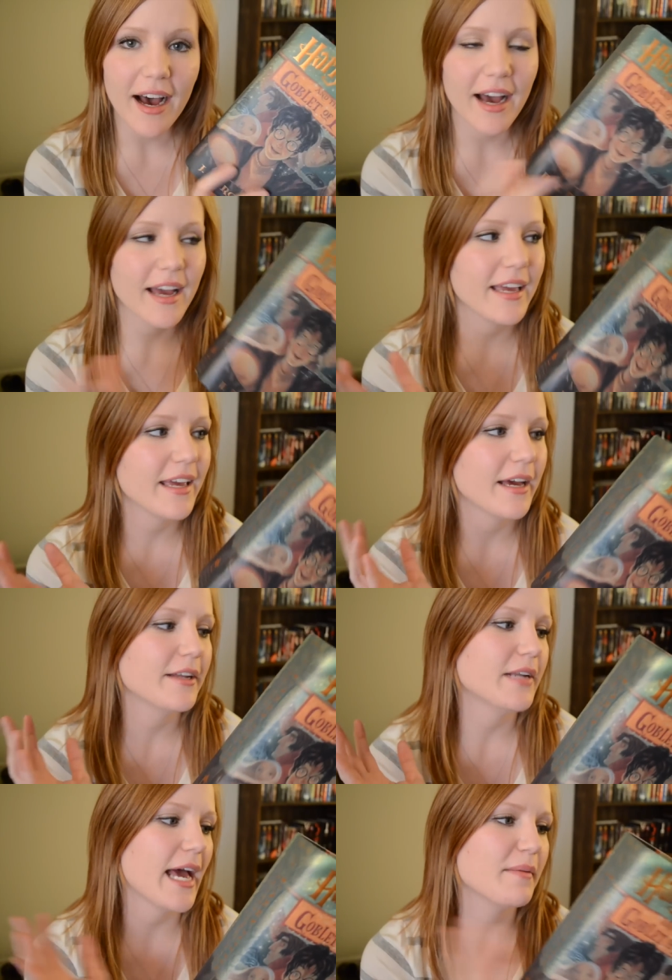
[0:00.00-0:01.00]
I
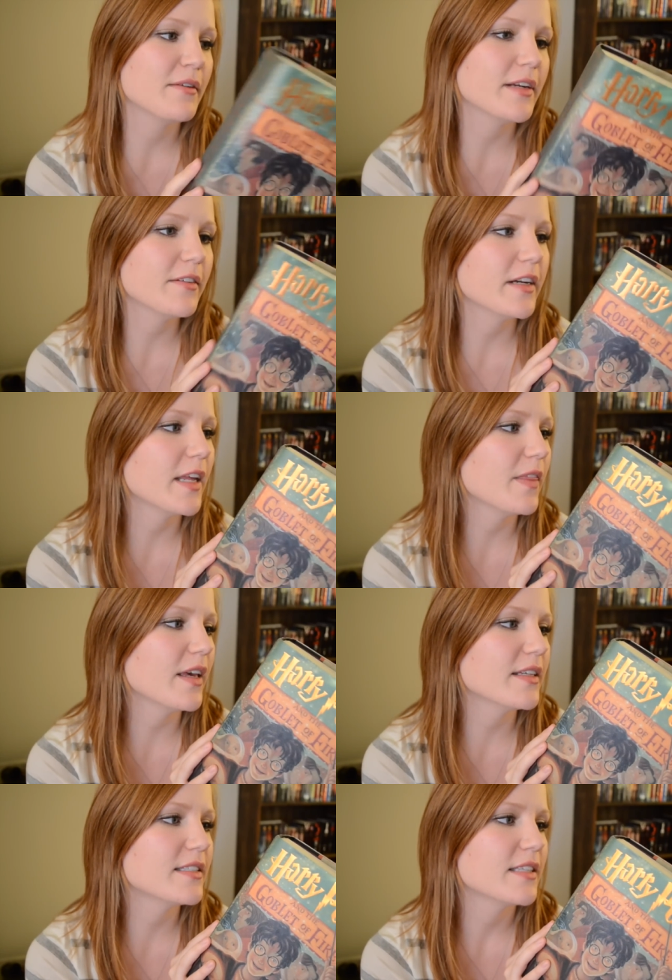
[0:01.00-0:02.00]
have been rereading
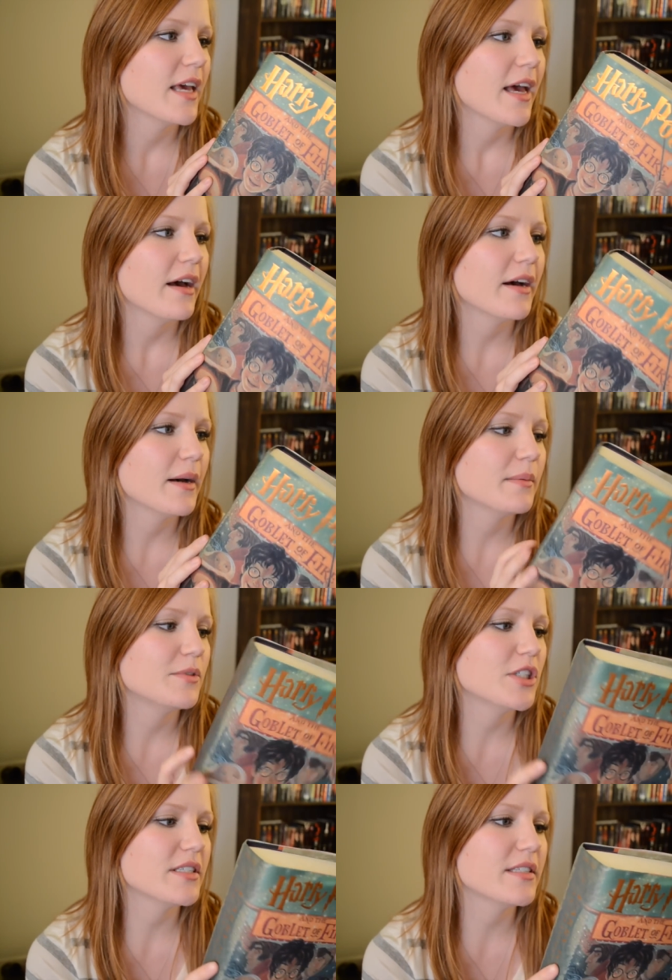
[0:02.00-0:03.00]
this
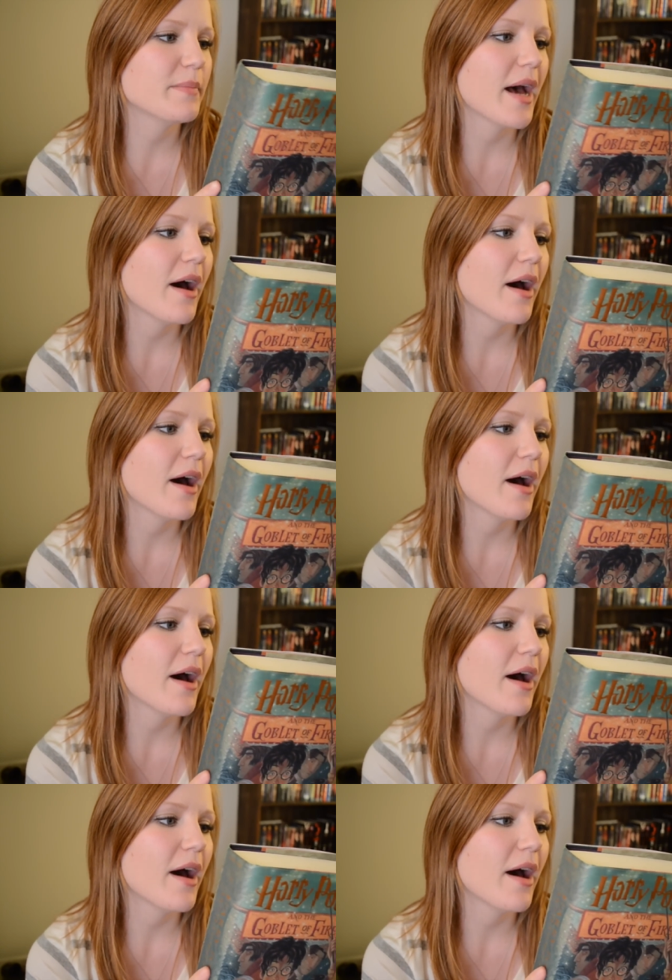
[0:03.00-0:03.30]
just